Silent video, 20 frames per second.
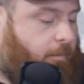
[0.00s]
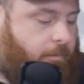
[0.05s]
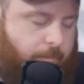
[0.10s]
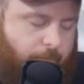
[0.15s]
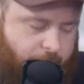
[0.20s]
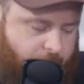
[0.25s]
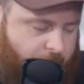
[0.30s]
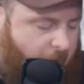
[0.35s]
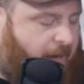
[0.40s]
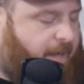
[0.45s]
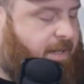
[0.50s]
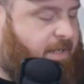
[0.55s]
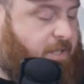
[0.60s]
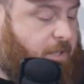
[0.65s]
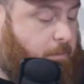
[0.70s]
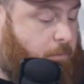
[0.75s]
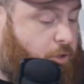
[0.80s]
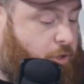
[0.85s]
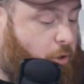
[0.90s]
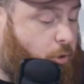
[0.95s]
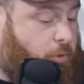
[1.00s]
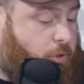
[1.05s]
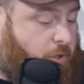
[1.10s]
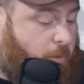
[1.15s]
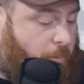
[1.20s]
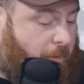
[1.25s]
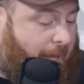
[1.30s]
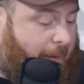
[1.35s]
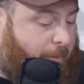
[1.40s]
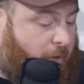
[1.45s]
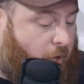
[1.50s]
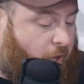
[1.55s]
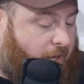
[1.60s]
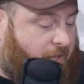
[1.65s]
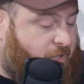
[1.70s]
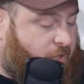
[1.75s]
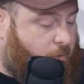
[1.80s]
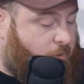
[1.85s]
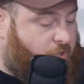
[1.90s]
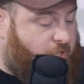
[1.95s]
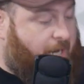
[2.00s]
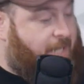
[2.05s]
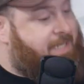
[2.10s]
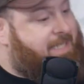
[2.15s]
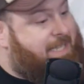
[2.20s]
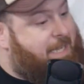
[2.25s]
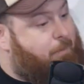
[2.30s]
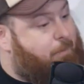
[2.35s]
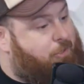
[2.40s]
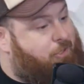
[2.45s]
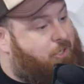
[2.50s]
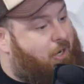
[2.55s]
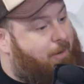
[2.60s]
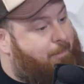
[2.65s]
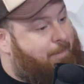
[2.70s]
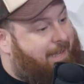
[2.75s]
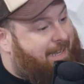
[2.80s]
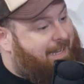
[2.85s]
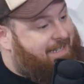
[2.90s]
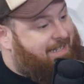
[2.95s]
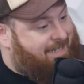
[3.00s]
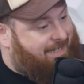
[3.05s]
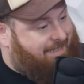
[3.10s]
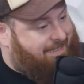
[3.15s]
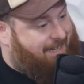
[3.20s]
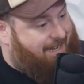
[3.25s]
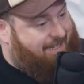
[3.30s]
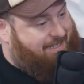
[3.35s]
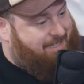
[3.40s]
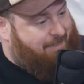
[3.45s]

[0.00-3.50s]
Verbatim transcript: finding some Jews to blame it on, so Gen Z will start making TikToks